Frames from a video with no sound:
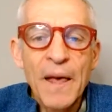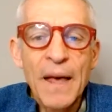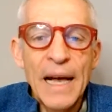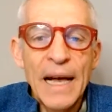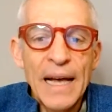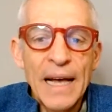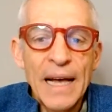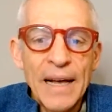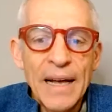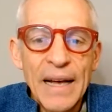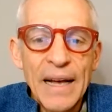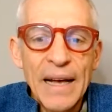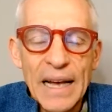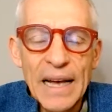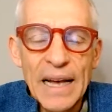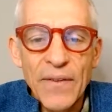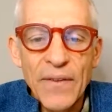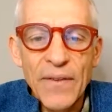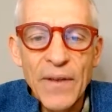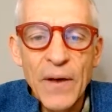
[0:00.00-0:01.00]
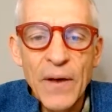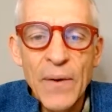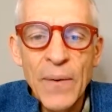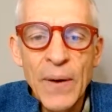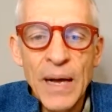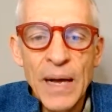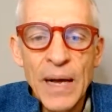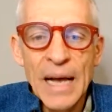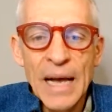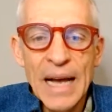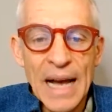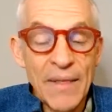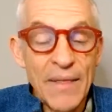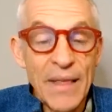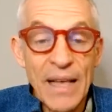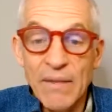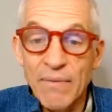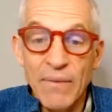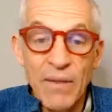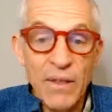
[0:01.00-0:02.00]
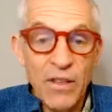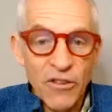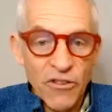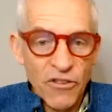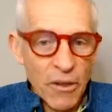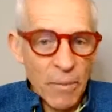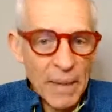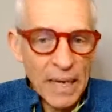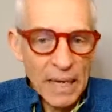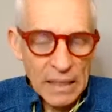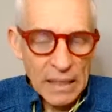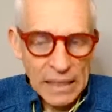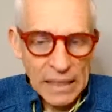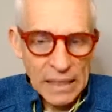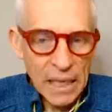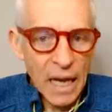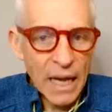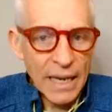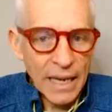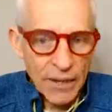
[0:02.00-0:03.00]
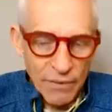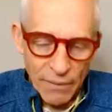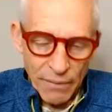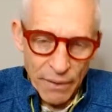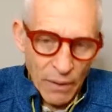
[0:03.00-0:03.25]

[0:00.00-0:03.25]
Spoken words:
And then the stability side is,